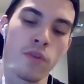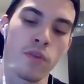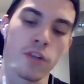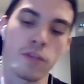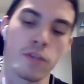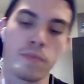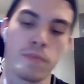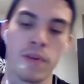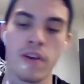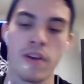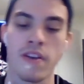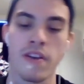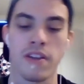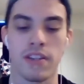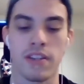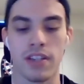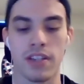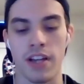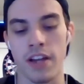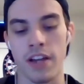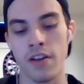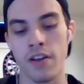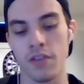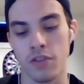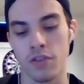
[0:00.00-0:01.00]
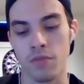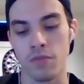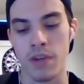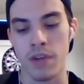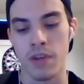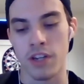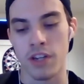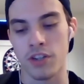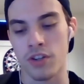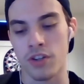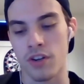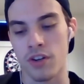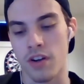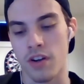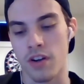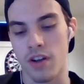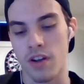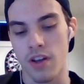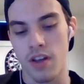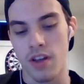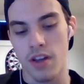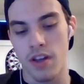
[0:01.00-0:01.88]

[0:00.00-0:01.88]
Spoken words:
experienced, I also make sure,